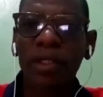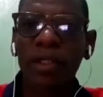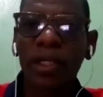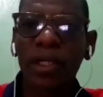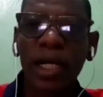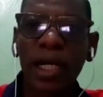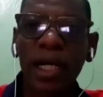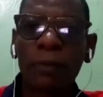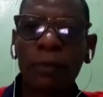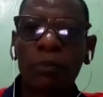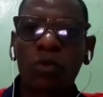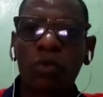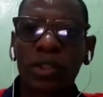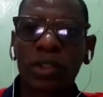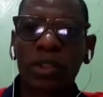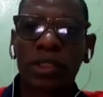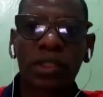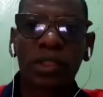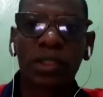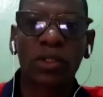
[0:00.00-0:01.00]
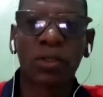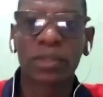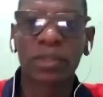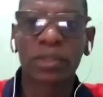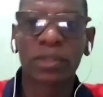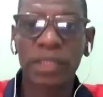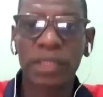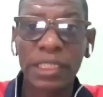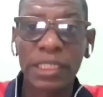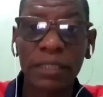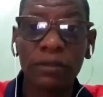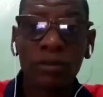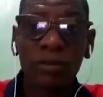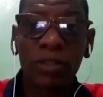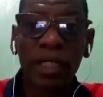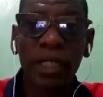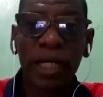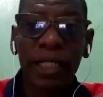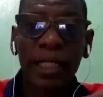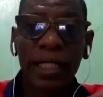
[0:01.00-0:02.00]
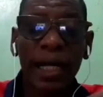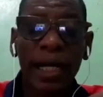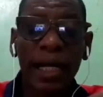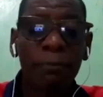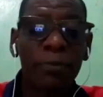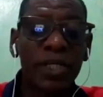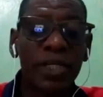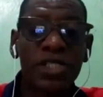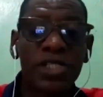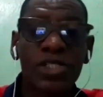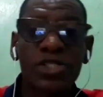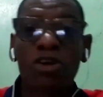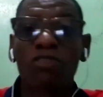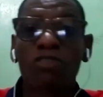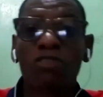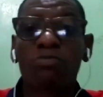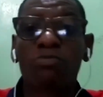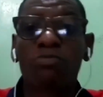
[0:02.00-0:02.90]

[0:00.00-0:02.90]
what's it called, the either Ministry of